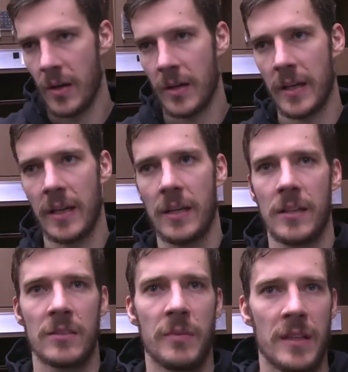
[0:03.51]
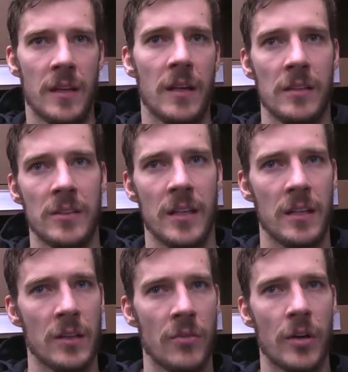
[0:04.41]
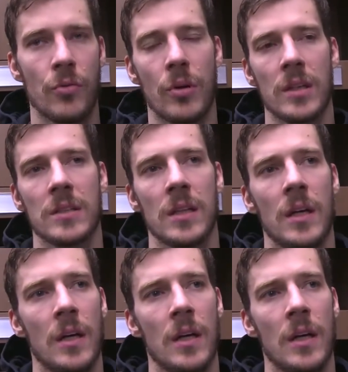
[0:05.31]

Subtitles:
okay, like you said, the three quarters.